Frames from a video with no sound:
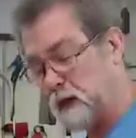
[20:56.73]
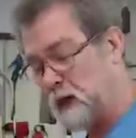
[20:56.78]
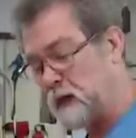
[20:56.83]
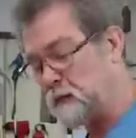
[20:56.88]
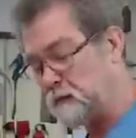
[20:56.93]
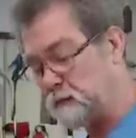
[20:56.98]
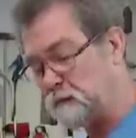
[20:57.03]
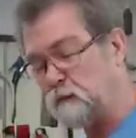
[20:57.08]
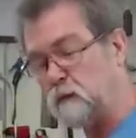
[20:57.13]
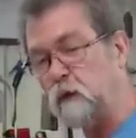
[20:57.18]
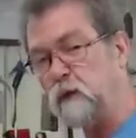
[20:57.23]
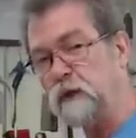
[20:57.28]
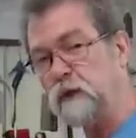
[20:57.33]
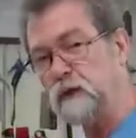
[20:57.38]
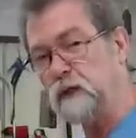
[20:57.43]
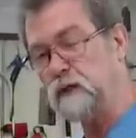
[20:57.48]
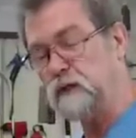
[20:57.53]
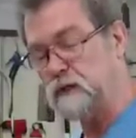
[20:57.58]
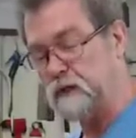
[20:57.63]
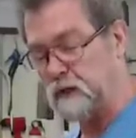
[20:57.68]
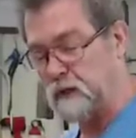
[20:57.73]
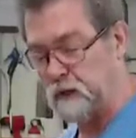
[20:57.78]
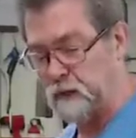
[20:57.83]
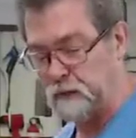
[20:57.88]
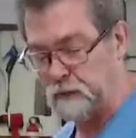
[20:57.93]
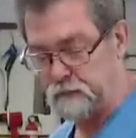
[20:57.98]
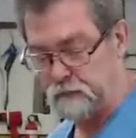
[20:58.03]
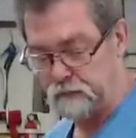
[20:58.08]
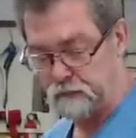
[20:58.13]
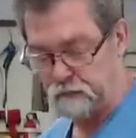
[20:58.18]
about 40 years
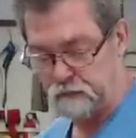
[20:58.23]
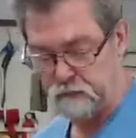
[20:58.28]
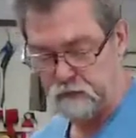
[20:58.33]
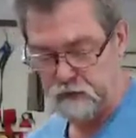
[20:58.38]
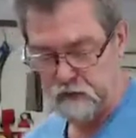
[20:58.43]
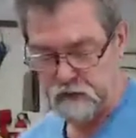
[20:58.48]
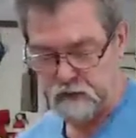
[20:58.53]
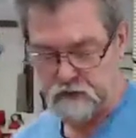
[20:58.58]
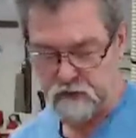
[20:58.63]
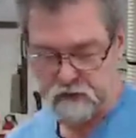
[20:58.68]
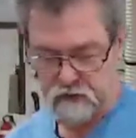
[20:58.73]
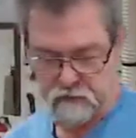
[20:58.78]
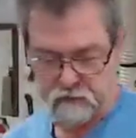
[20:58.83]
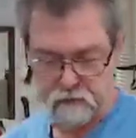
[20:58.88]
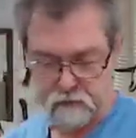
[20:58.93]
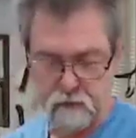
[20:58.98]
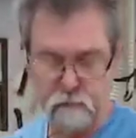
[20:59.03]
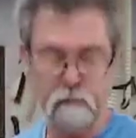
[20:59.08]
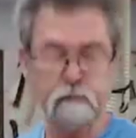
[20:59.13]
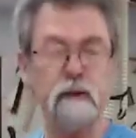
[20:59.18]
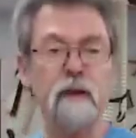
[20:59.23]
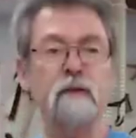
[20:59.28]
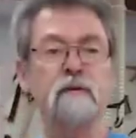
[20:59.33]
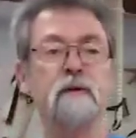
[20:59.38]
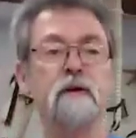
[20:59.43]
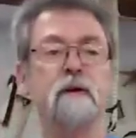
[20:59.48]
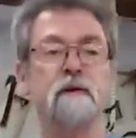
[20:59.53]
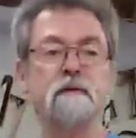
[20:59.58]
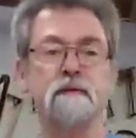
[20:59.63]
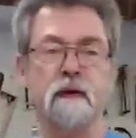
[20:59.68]
ago, actually it was
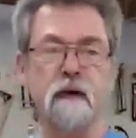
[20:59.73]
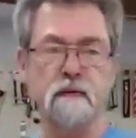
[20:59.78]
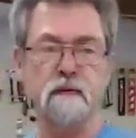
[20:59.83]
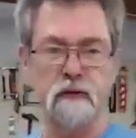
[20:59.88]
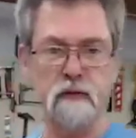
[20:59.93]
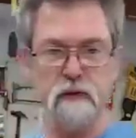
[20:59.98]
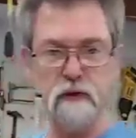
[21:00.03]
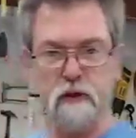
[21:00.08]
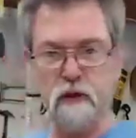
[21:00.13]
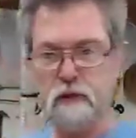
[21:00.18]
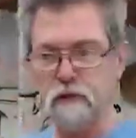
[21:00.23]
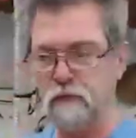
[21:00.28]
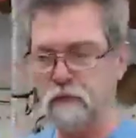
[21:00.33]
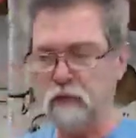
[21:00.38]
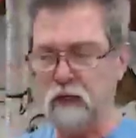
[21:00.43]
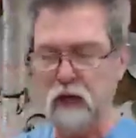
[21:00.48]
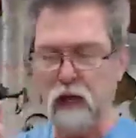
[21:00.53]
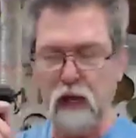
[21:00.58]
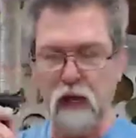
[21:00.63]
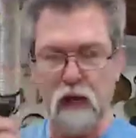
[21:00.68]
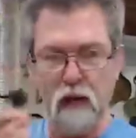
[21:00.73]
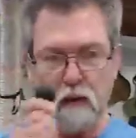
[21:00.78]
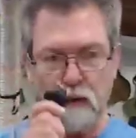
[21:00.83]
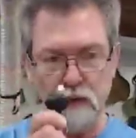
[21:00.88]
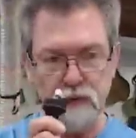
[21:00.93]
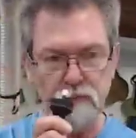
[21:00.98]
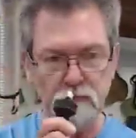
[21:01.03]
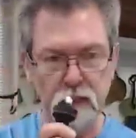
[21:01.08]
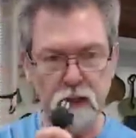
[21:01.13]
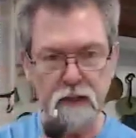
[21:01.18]
about 35 years ago, it
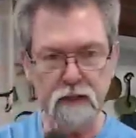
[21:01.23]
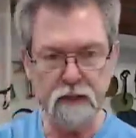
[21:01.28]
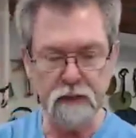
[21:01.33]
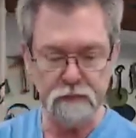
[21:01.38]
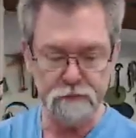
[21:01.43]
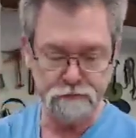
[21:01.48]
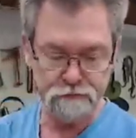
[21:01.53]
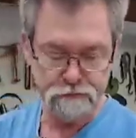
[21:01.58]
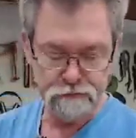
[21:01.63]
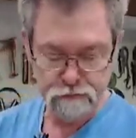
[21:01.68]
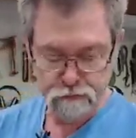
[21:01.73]
wasn't plugged in.